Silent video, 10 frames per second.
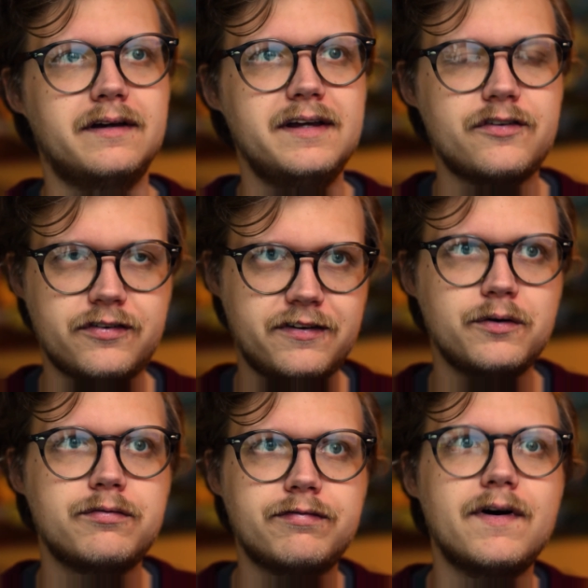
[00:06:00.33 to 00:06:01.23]
it's
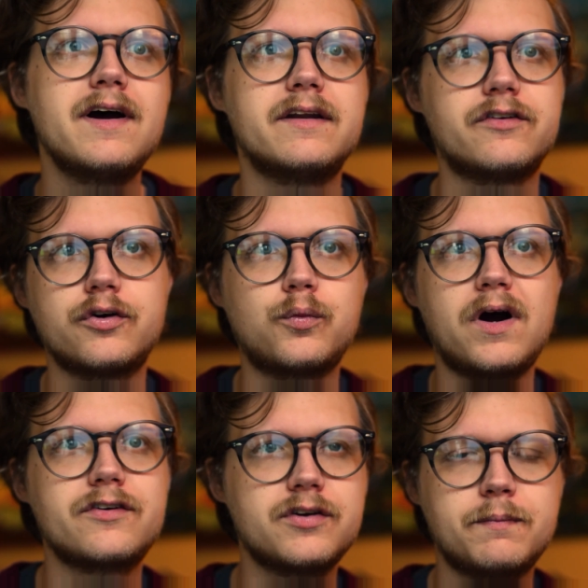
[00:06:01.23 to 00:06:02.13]
still fun to
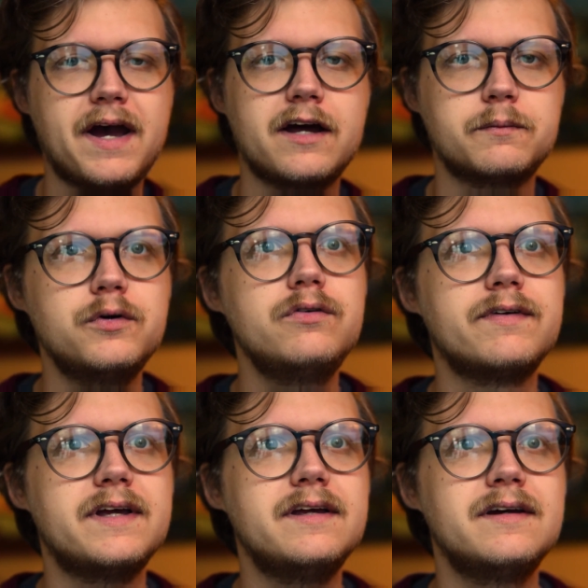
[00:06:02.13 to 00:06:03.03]
watch a bad
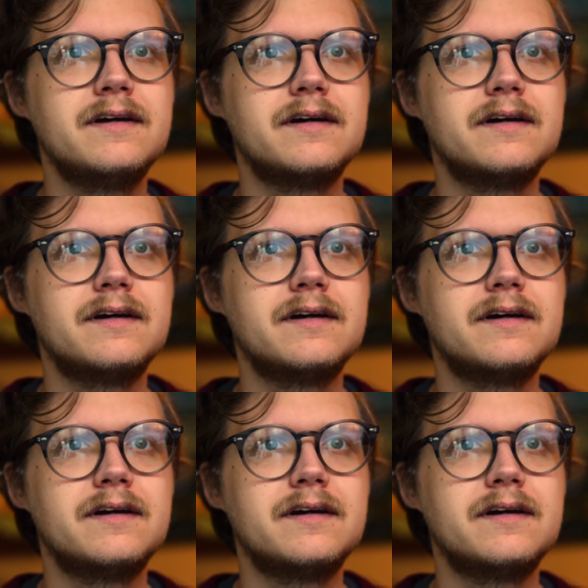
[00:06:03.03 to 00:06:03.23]
movie